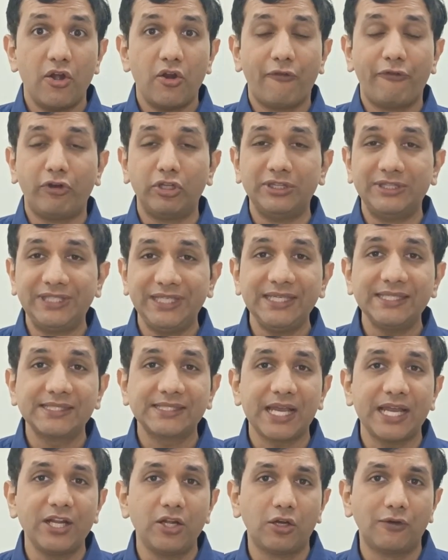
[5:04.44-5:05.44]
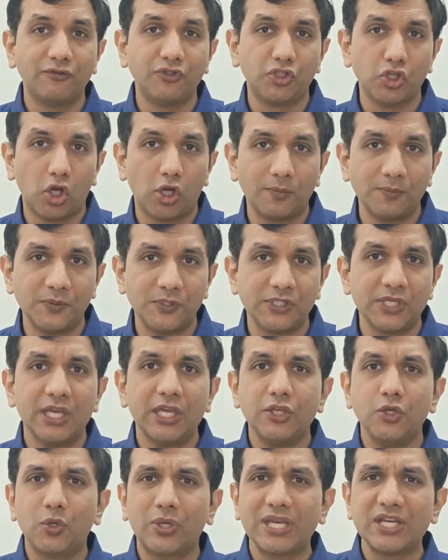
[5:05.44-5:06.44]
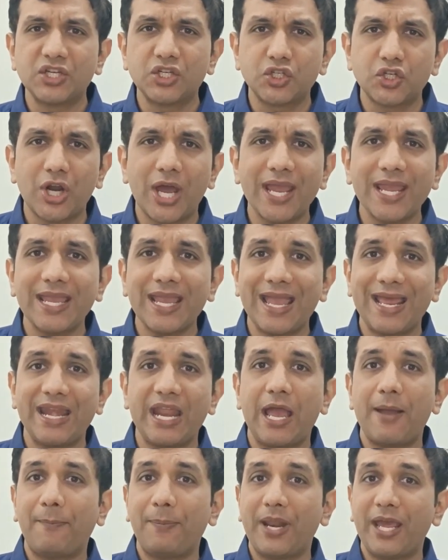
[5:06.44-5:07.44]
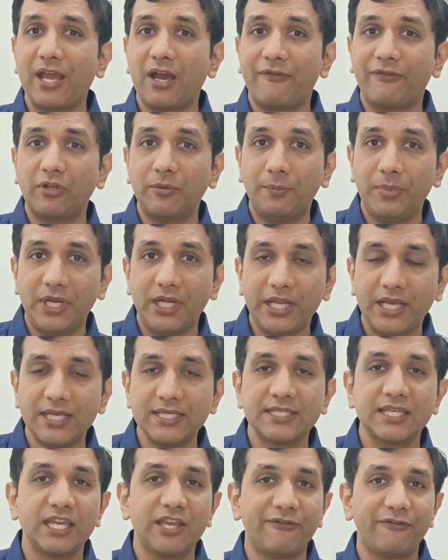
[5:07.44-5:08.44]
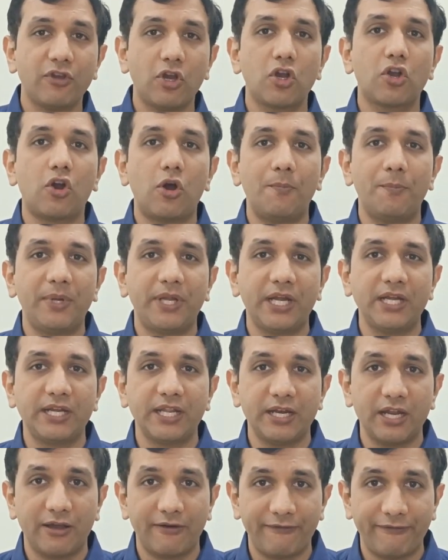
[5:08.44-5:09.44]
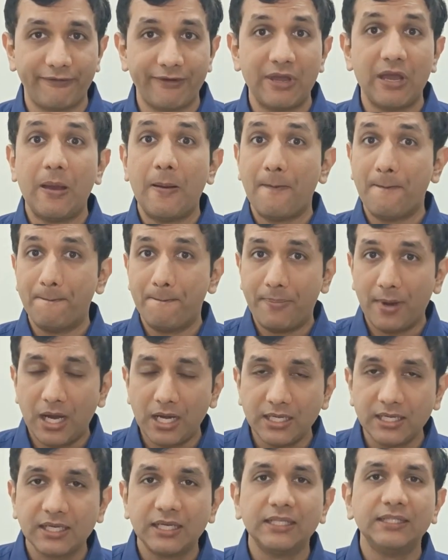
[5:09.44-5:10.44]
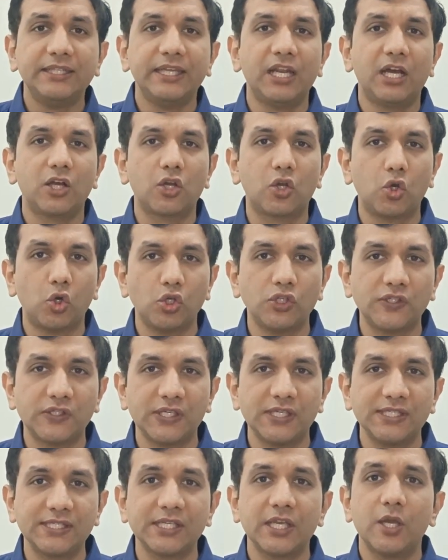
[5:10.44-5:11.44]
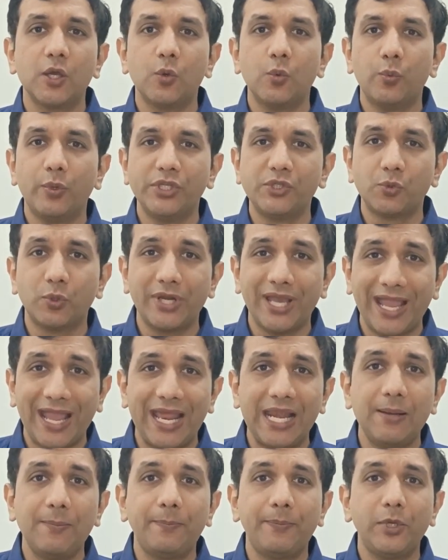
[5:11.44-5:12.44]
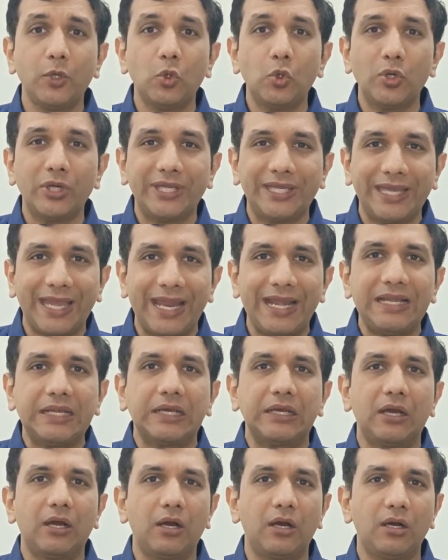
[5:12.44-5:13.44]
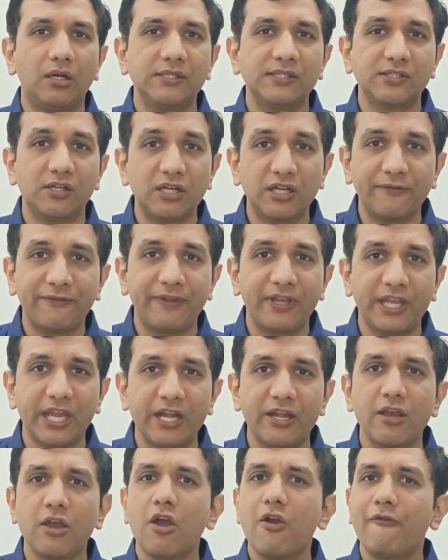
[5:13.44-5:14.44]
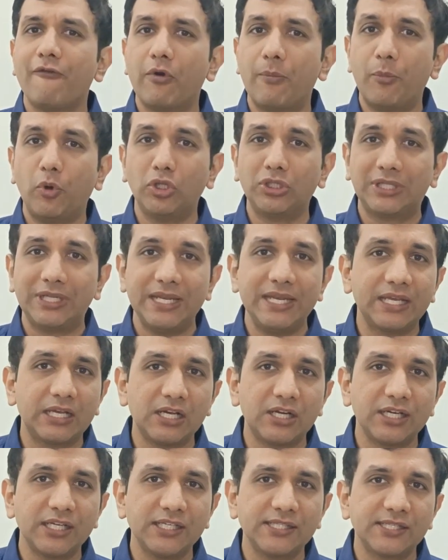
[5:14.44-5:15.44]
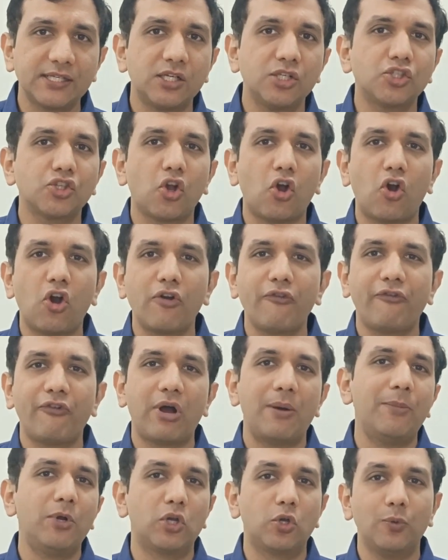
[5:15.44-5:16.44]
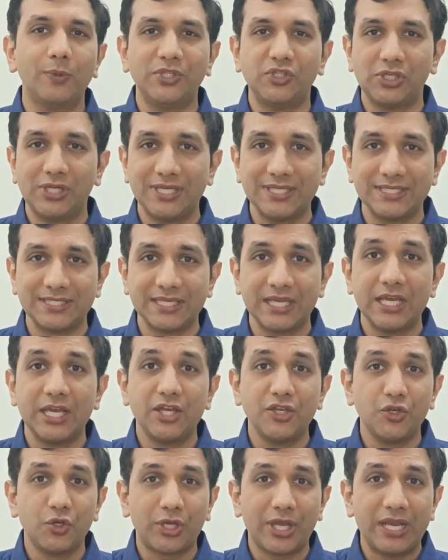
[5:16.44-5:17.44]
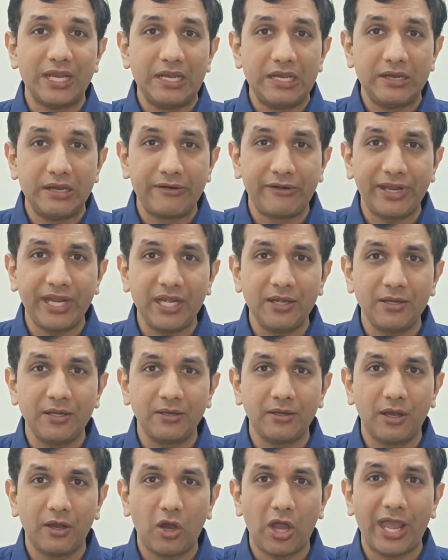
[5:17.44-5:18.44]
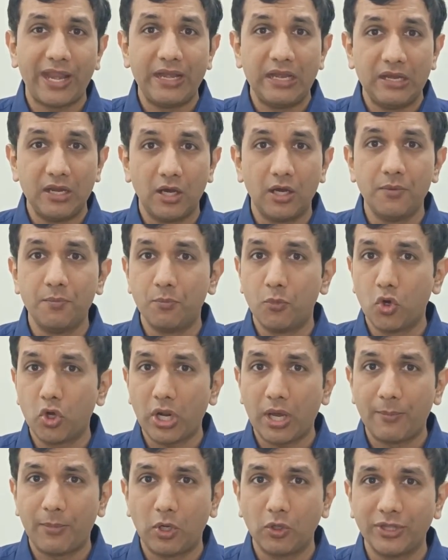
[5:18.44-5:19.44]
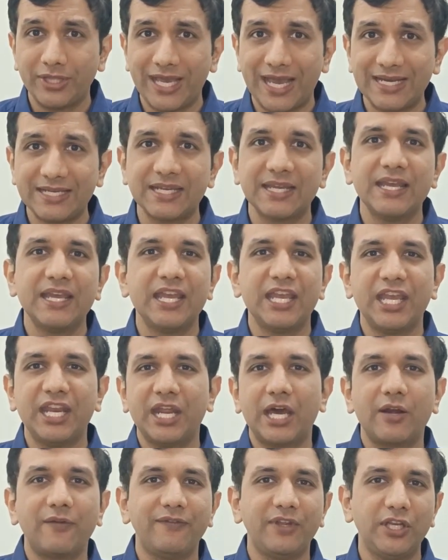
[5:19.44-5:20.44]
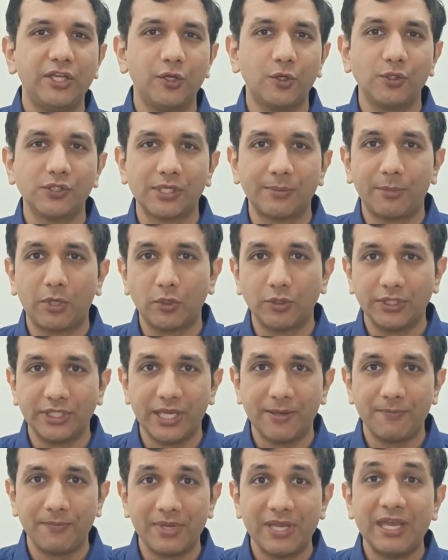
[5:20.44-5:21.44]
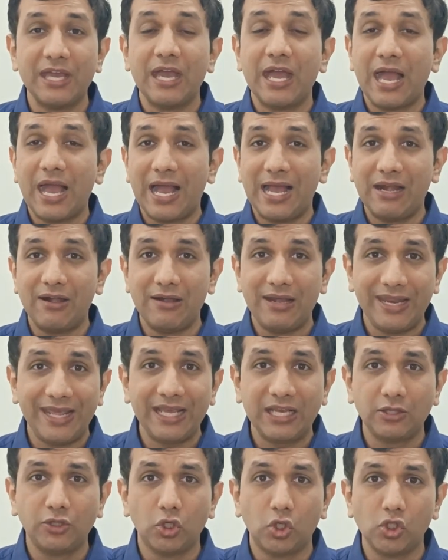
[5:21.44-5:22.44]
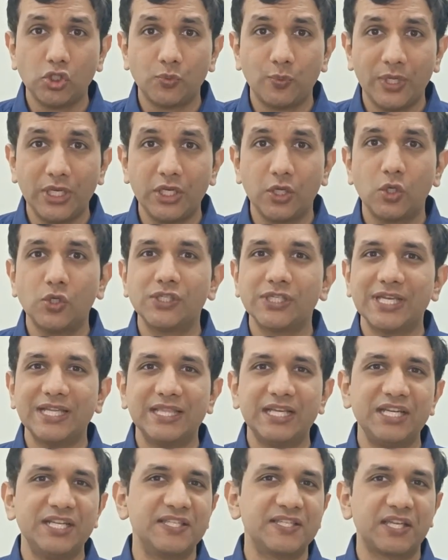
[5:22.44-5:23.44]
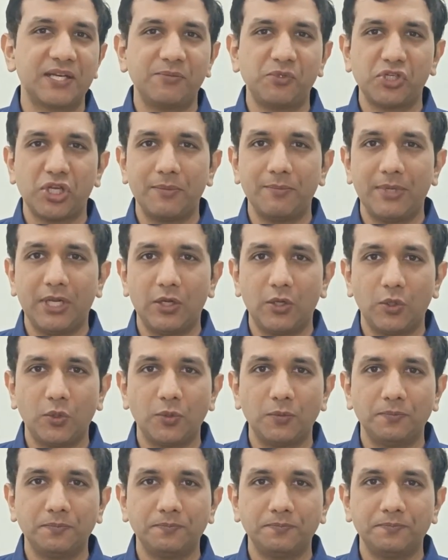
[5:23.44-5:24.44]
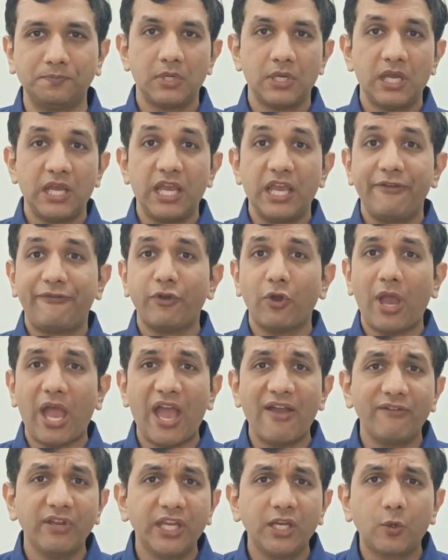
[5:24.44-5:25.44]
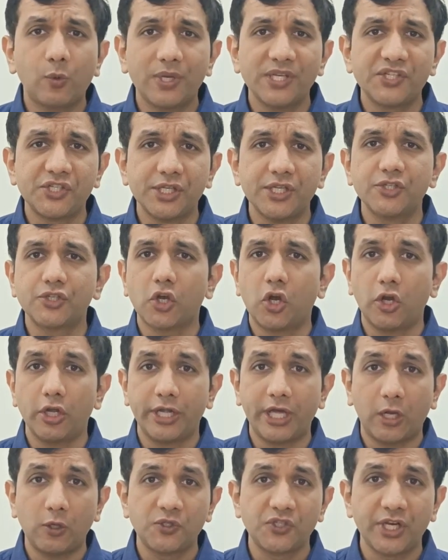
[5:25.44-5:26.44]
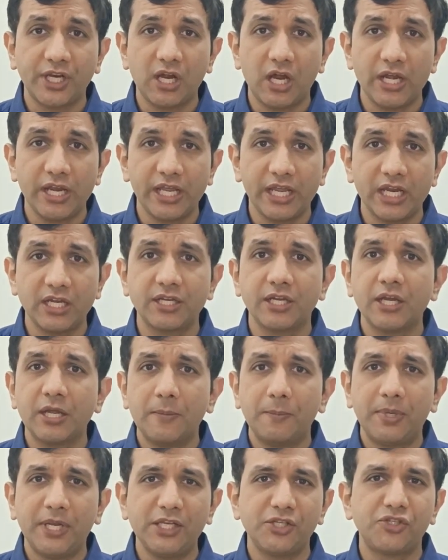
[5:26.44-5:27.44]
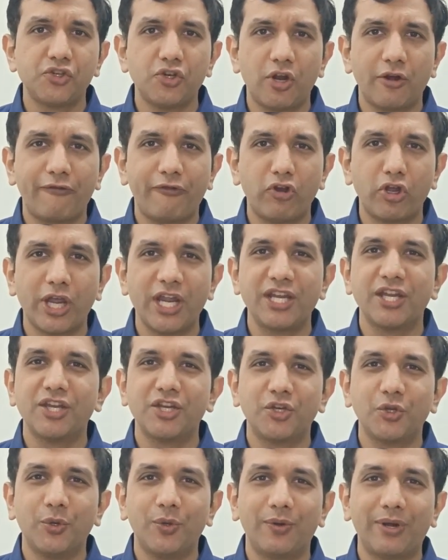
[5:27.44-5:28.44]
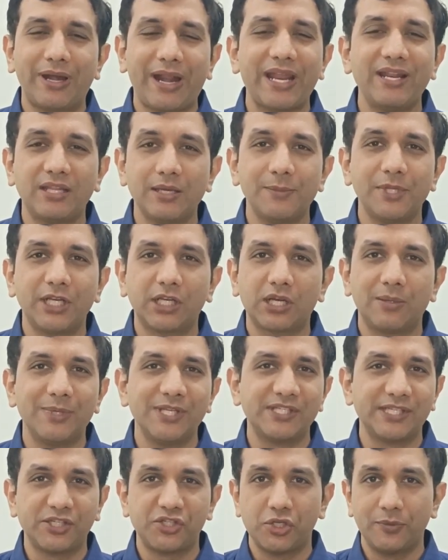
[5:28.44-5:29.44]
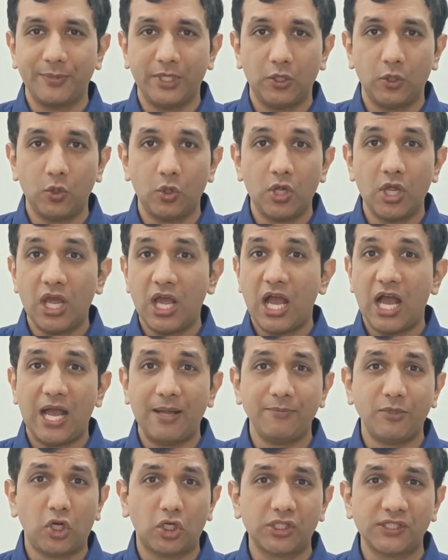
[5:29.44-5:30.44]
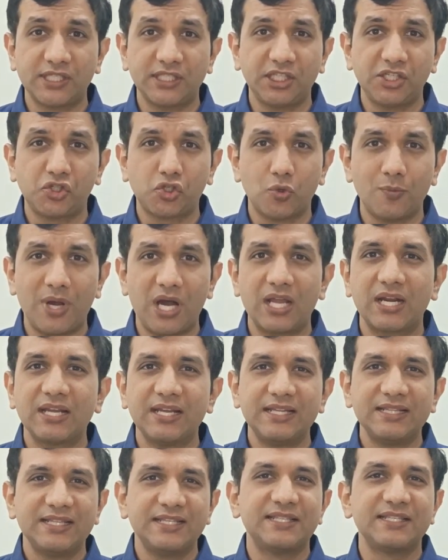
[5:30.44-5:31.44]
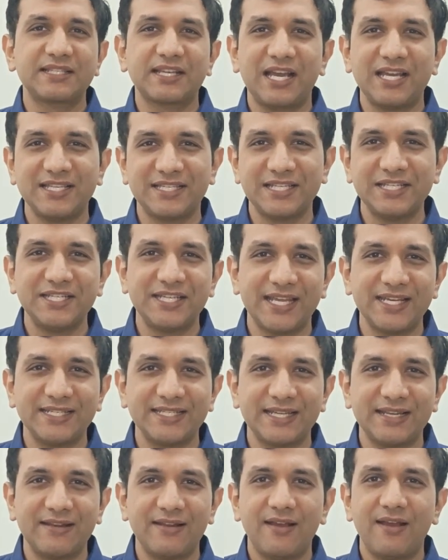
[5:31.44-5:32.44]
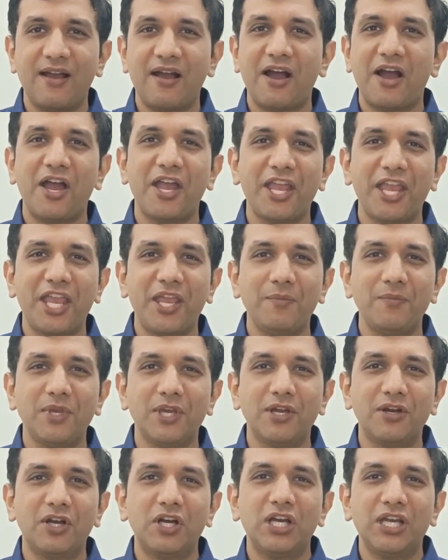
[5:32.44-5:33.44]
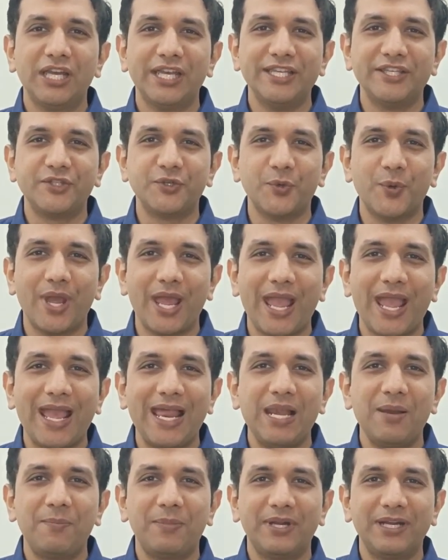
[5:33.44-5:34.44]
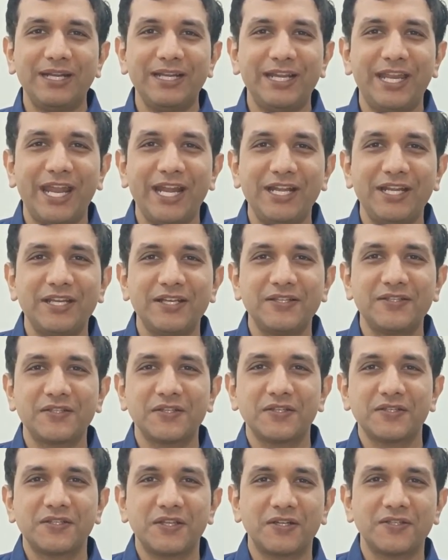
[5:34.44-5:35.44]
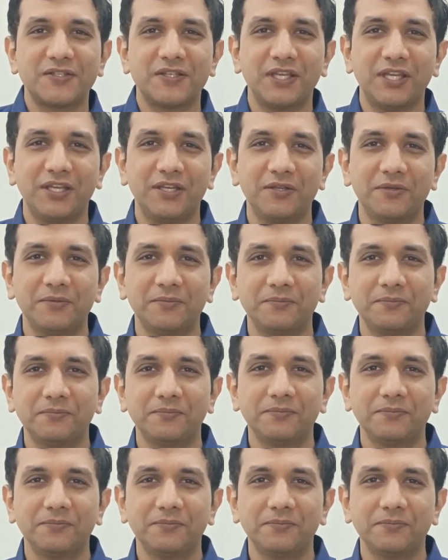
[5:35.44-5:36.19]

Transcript: Now for these kind of jobs, you can try and apply after BDS if you're competent enough. But there are courses which would help you get a certificate for both clinical research or pharmacovigilance. You can read and learn more about that in our videos about them. I'll link those videos in the description below. If you have any questions or doubts regarding it, please do not forget to write them in the comment section below. I'm Dr. Satish Kumar. This is Kaizen Dental. Our aim here is to help dentists succeed.